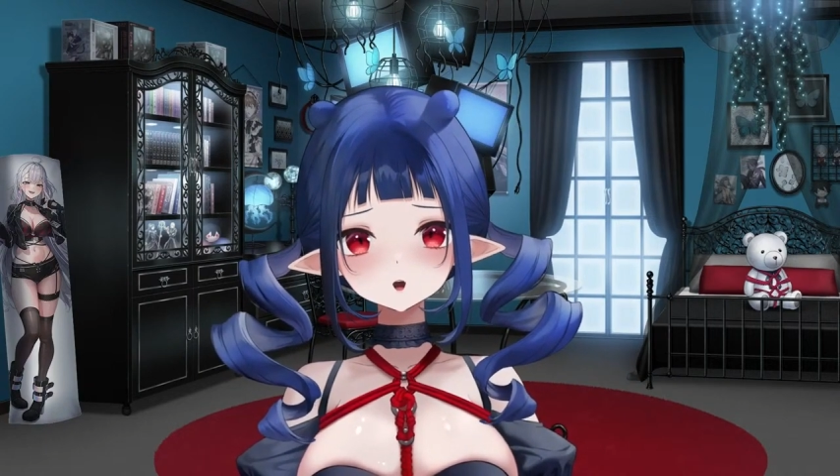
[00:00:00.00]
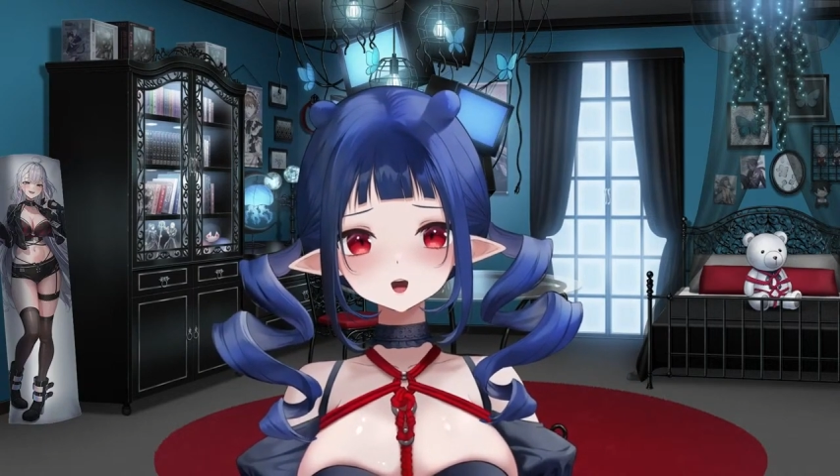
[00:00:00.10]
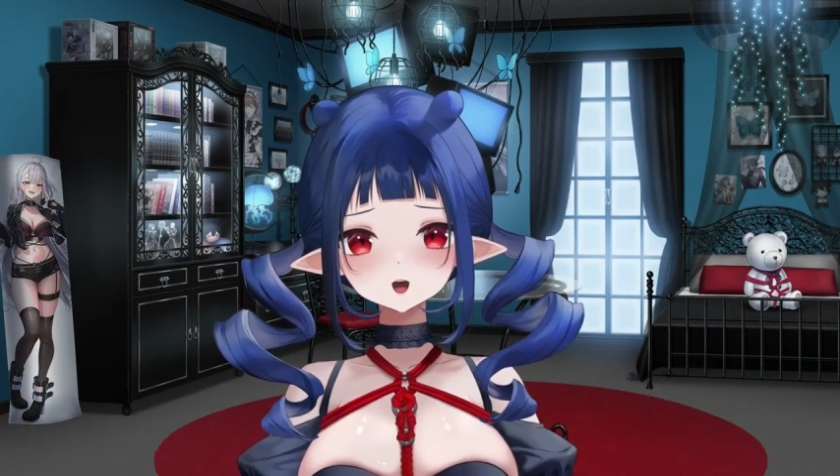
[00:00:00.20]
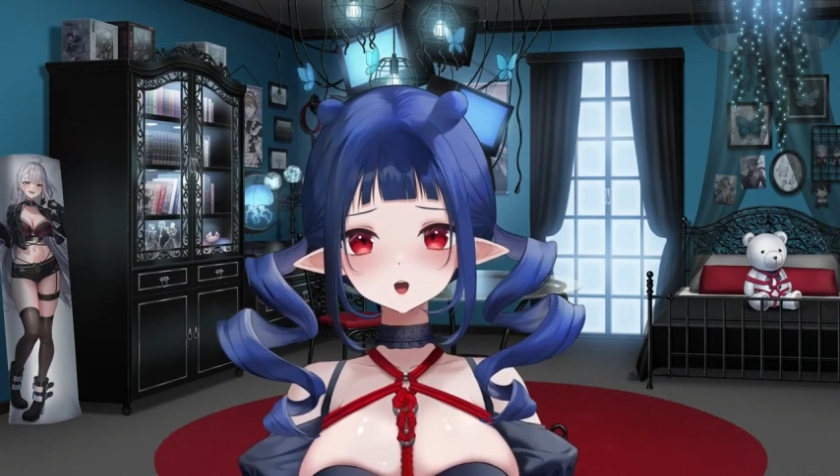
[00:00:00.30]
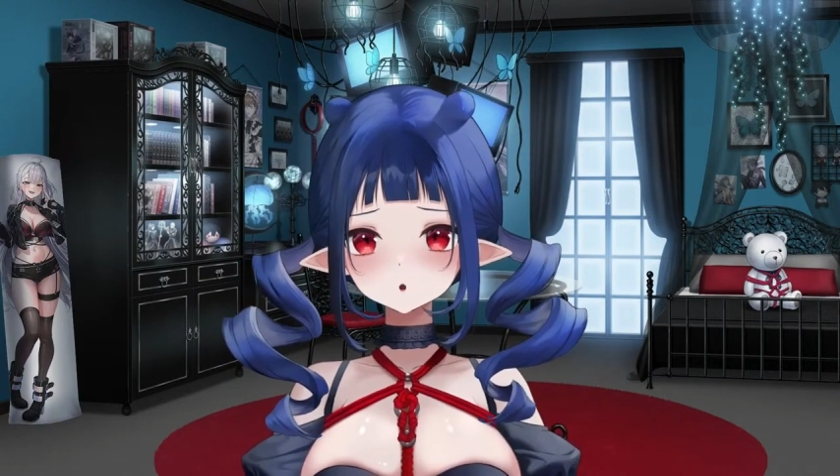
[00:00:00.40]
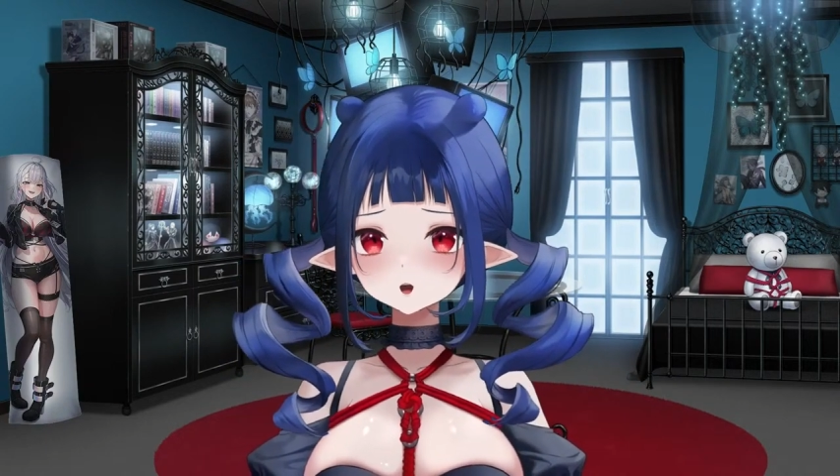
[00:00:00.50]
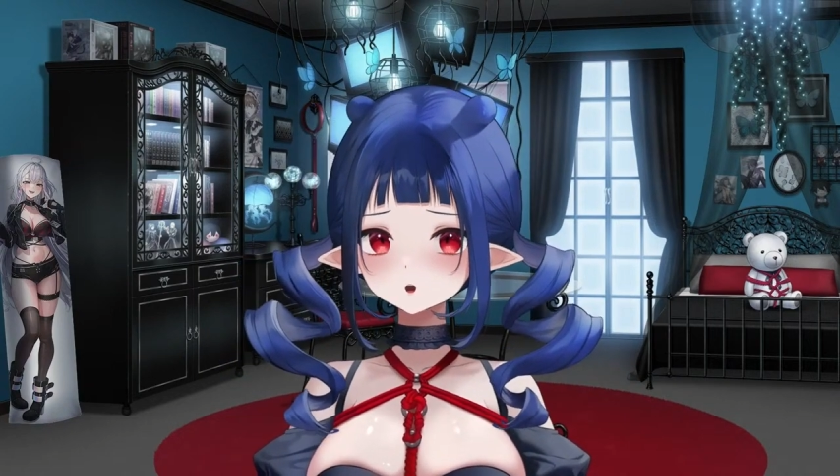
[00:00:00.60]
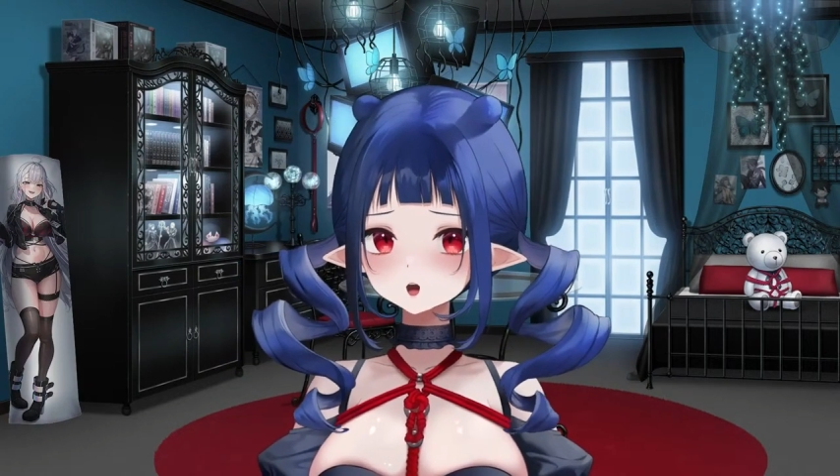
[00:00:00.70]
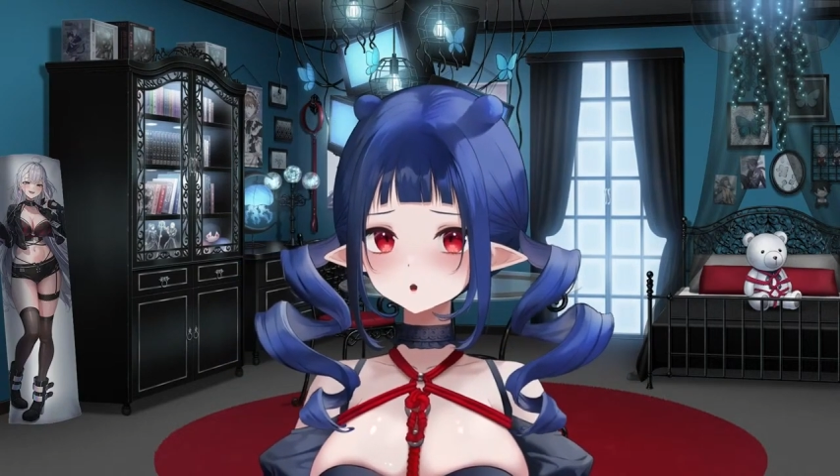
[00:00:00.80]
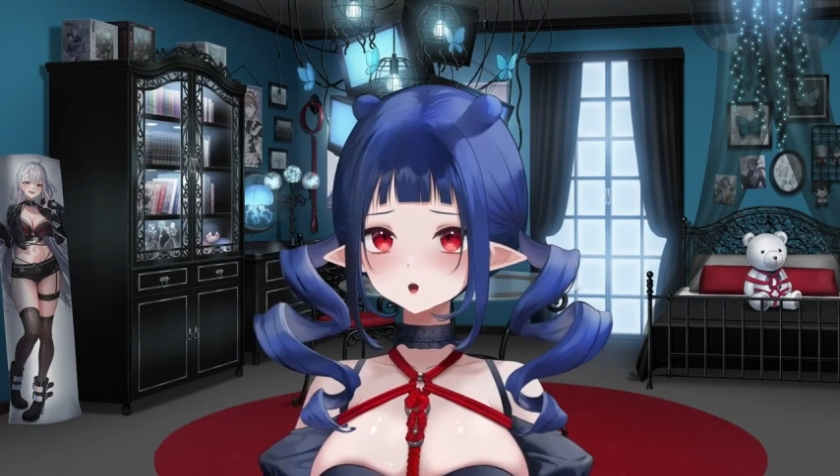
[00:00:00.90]
and we can
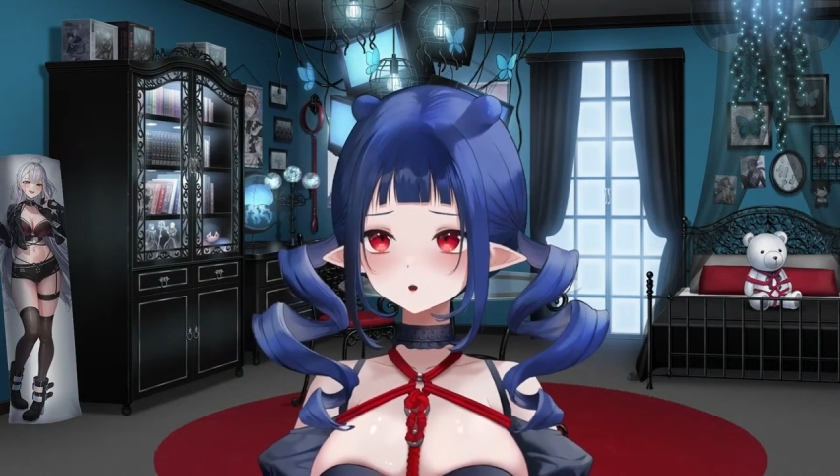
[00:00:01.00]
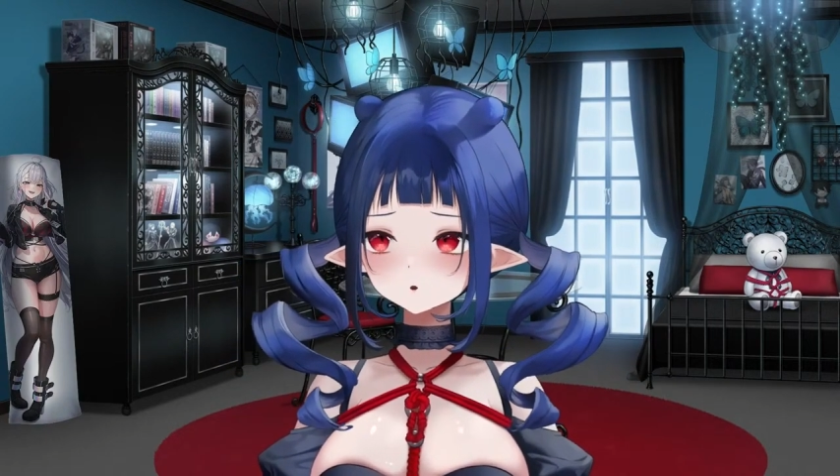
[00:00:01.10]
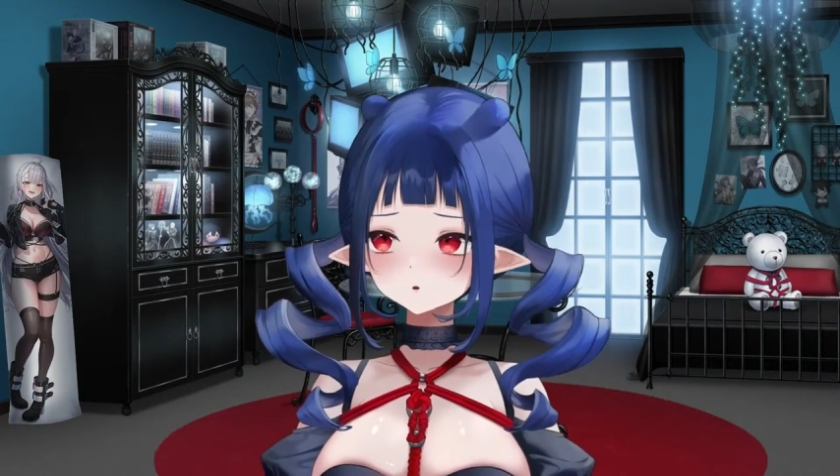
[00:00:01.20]
talk about